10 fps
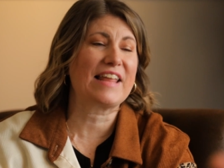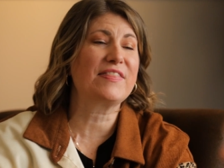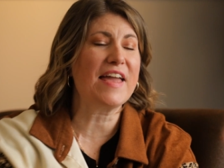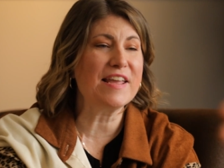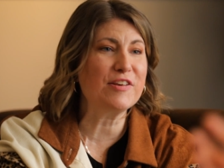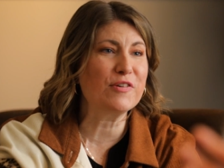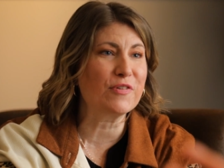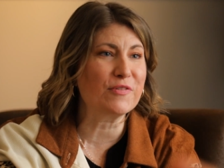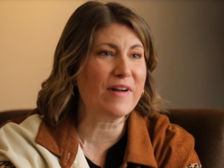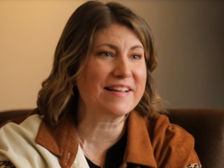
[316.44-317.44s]
And thank you
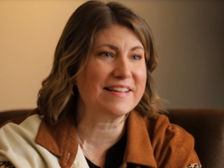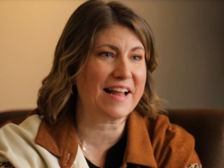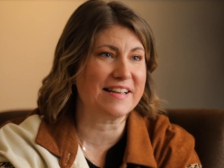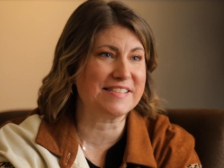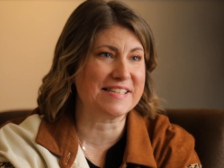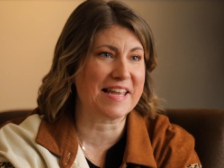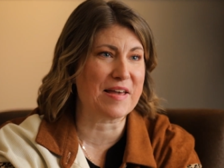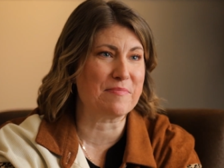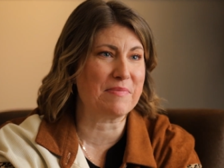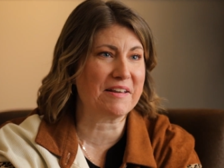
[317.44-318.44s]
for recognizing
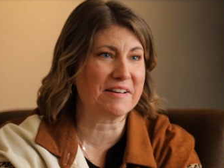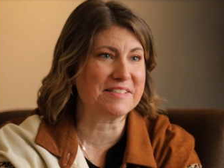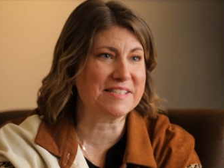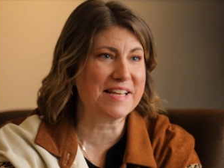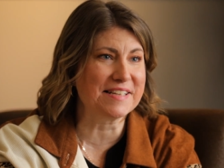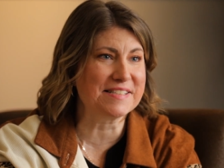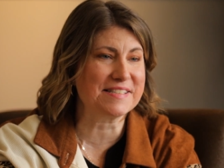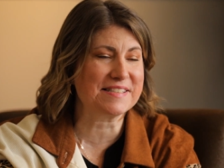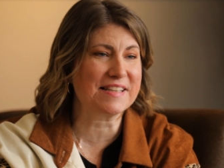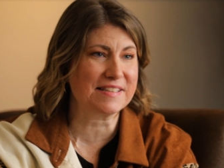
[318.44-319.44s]
him because
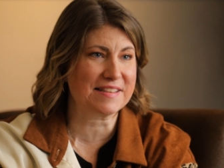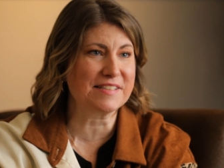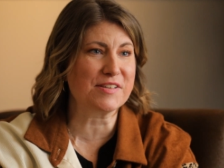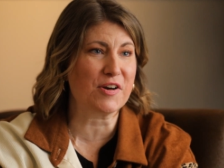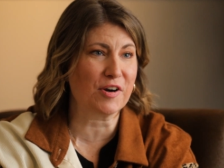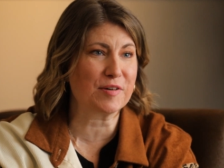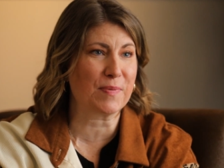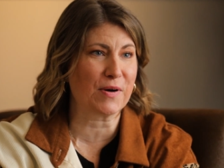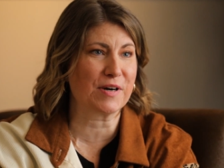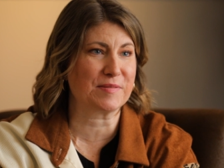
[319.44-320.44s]
that's the, that's a hard
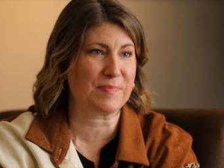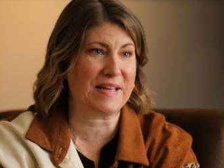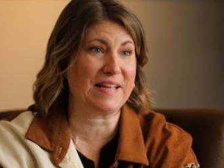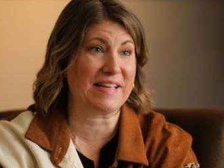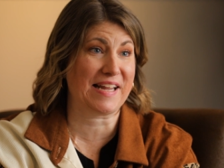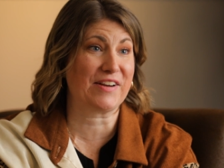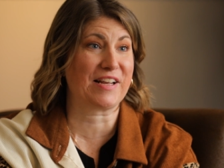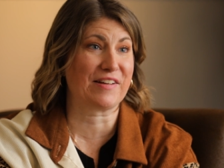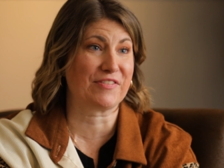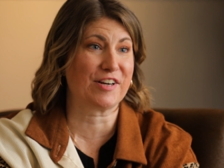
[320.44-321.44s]
part being a
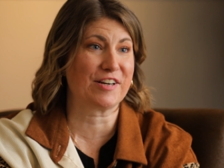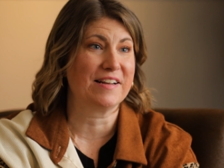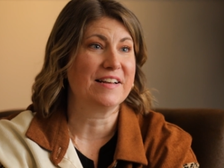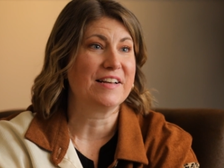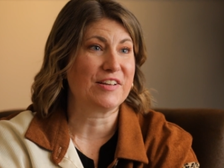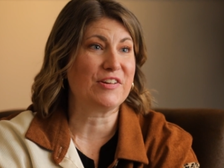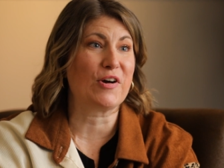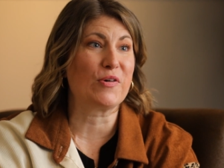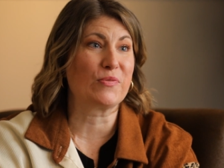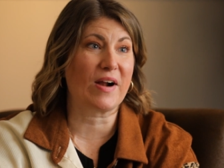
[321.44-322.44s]
caregiver. Oh my You
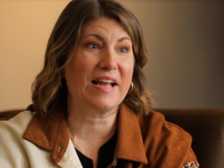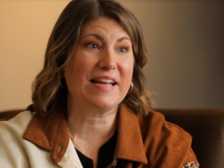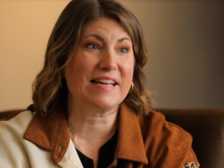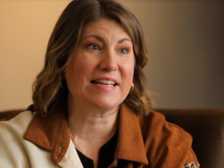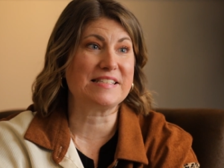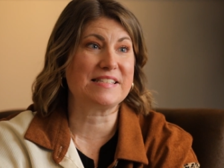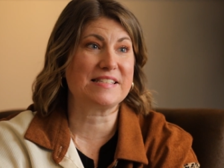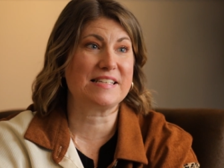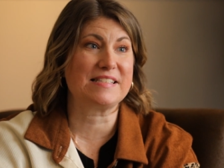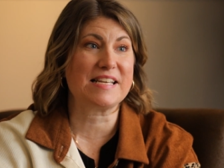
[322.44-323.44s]
know, goodness. right? Is
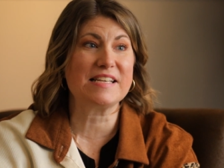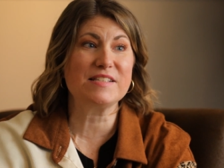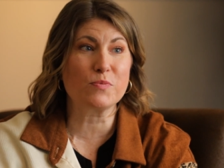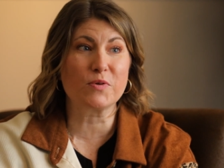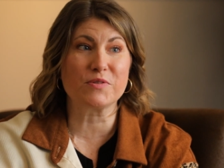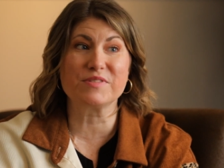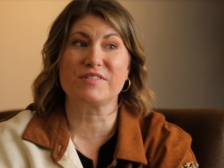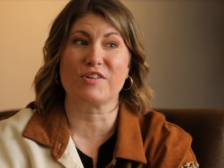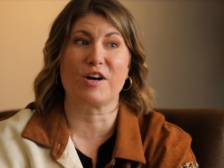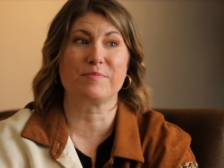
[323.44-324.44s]
is his world
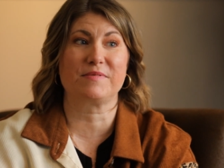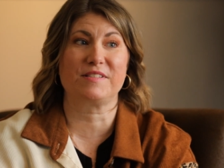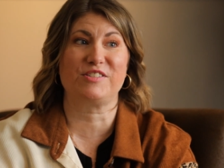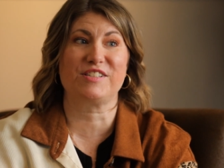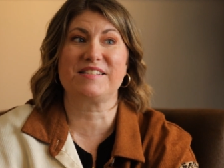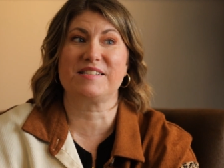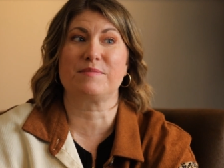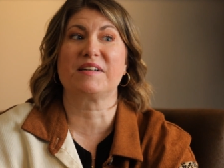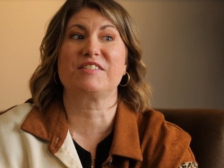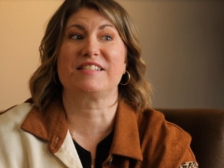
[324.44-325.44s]
stopped just
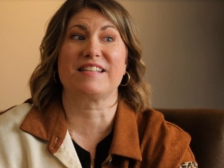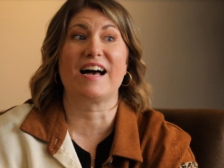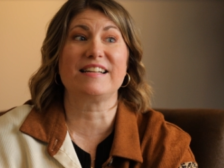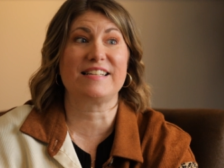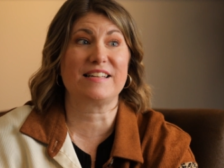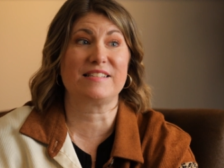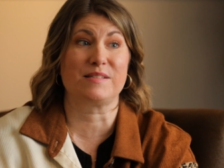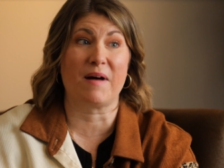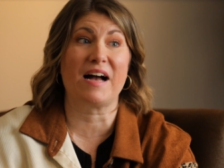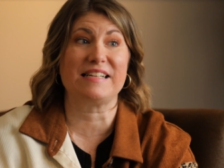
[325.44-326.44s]
as much yeah. as I did,
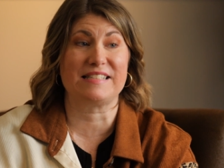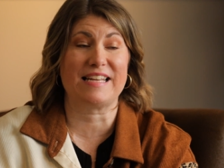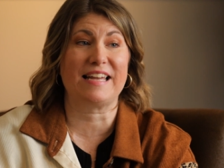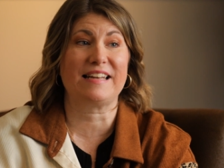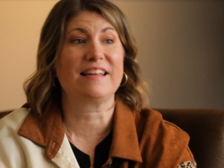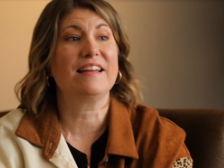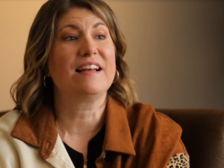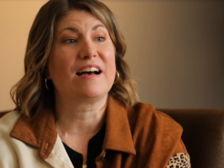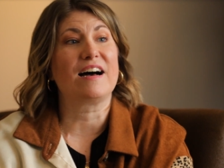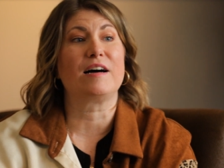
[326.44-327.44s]
as mine did.
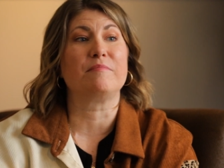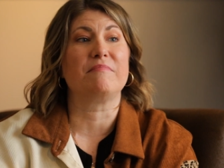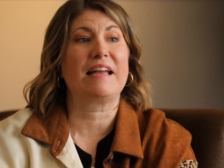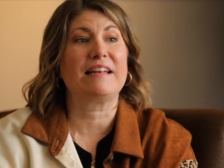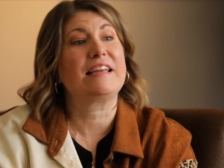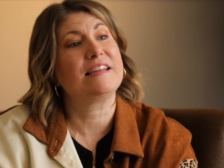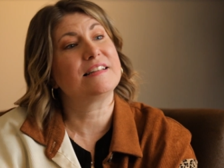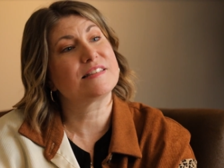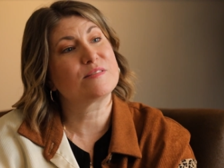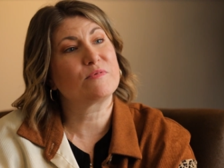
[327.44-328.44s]
Um, mm-hmm. And he
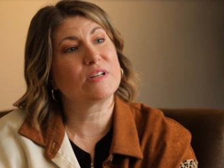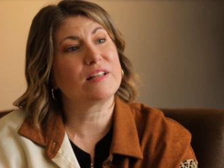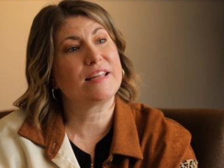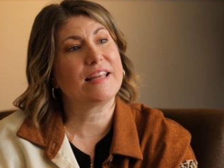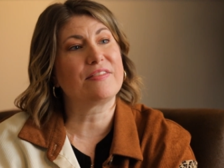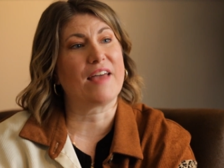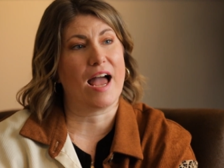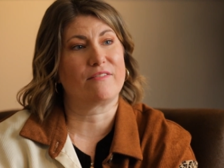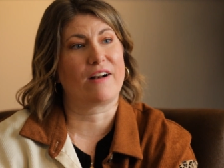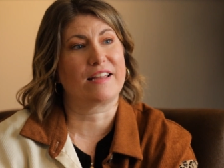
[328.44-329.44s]
doesn't really get
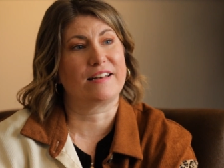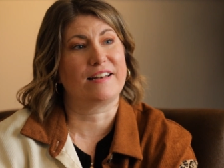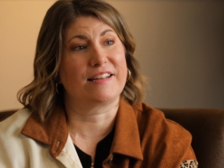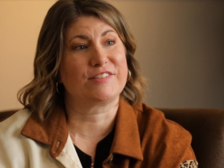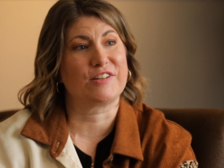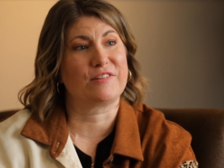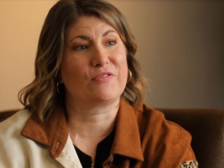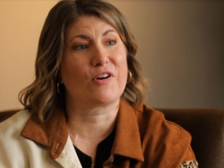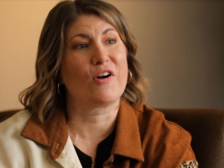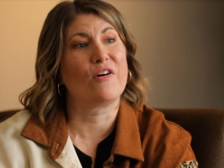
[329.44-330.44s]
that recognition
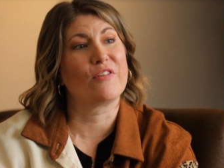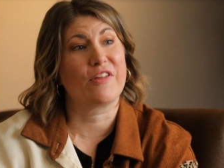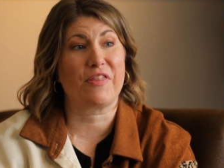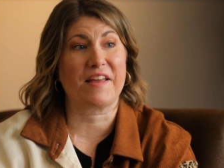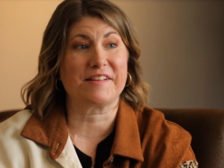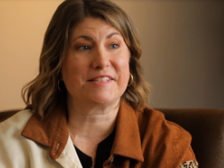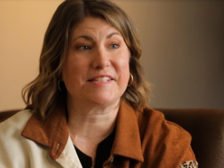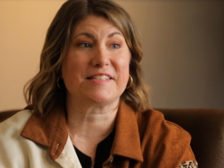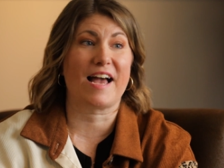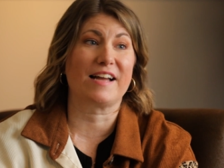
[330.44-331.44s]
for all the things
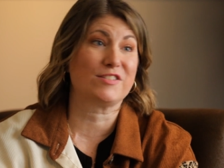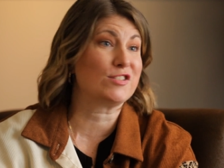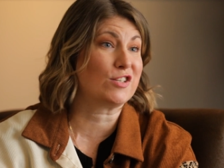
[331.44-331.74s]
he's had to